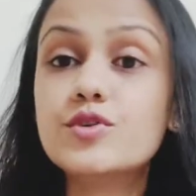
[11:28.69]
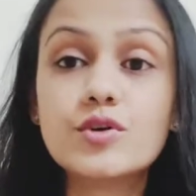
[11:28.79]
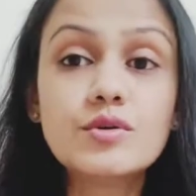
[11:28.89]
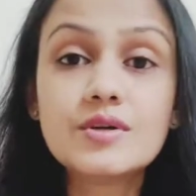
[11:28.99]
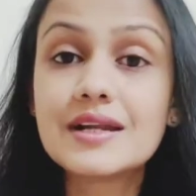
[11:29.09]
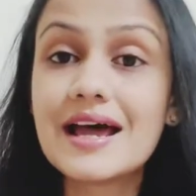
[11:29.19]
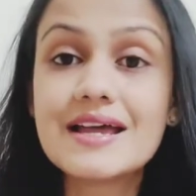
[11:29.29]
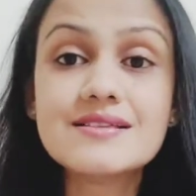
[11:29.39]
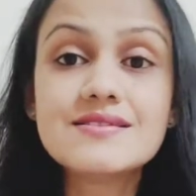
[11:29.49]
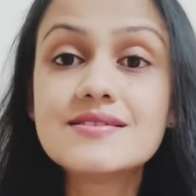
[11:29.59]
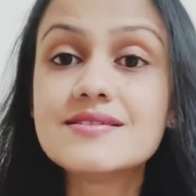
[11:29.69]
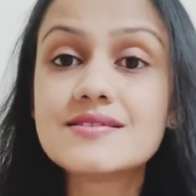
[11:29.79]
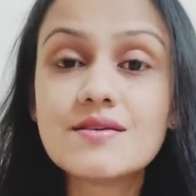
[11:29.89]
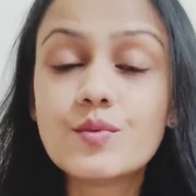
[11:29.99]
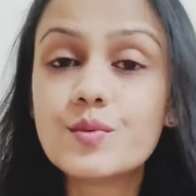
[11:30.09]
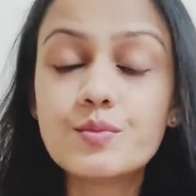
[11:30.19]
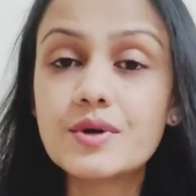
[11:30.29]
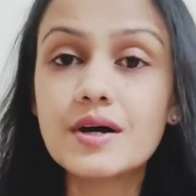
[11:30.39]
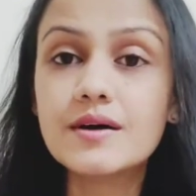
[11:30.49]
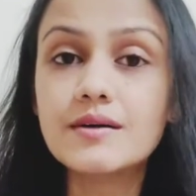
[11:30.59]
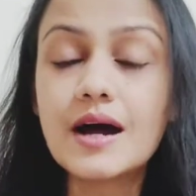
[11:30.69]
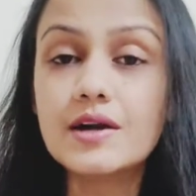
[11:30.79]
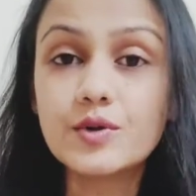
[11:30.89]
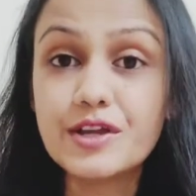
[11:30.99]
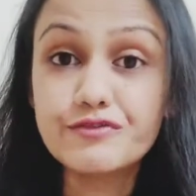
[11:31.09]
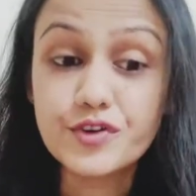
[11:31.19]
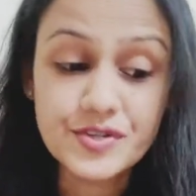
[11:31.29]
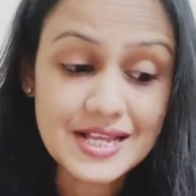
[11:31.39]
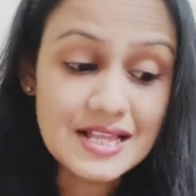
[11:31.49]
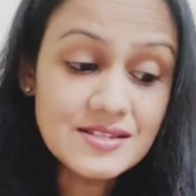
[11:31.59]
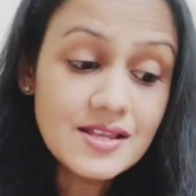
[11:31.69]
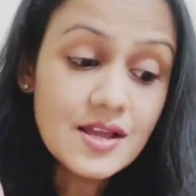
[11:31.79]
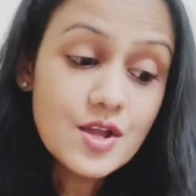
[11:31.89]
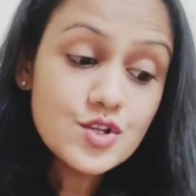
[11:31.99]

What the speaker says: you know, clients are looking for results.